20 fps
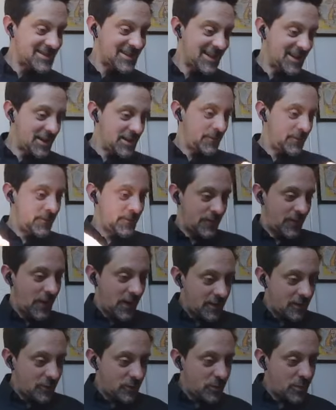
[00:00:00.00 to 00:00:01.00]
any
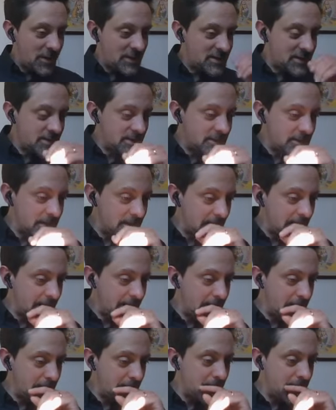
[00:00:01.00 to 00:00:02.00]
final questions in
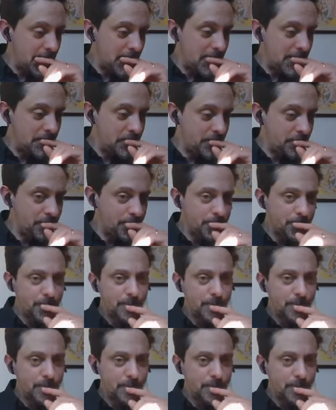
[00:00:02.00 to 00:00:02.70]
there, I'm